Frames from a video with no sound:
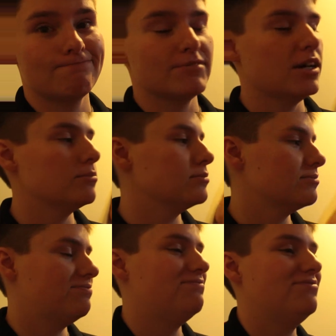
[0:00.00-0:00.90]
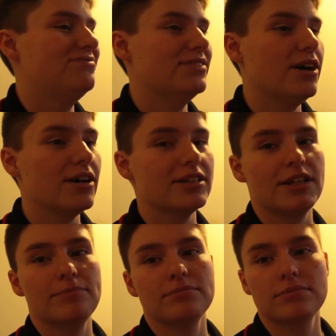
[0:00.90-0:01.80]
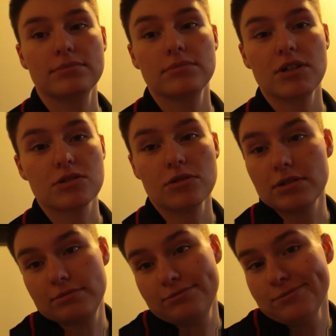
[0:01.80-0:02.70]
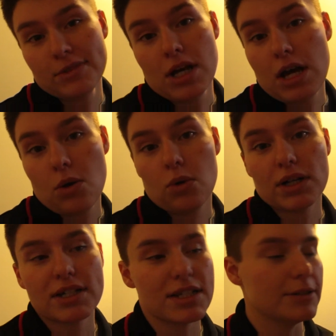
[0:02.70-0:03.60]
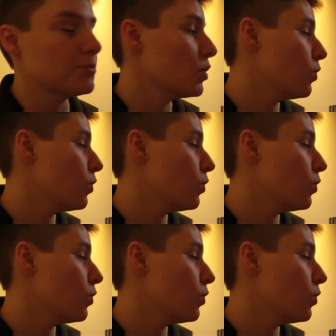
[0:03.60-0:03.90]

No. Yeah, I screwed it. What can I say?